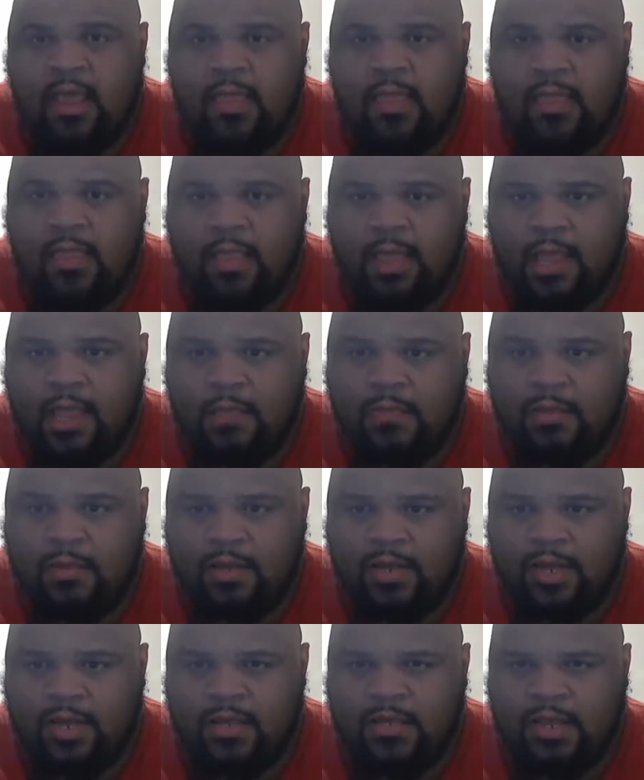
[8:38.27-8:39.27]
his
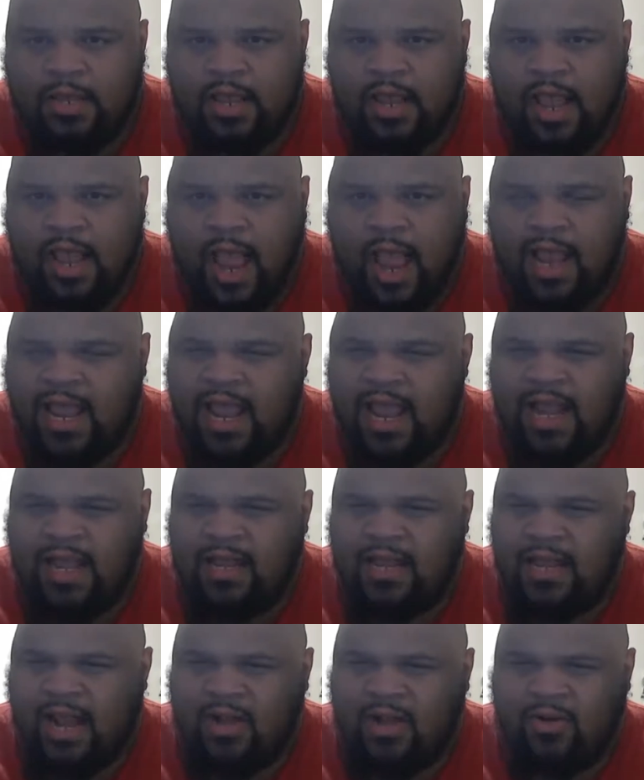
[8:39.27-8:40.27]
brother is, I
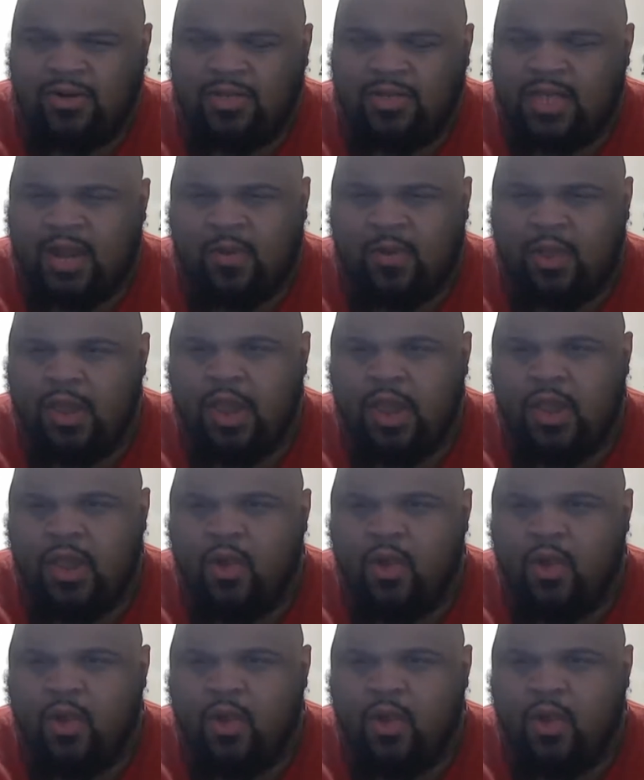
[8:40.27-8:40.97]
don't understand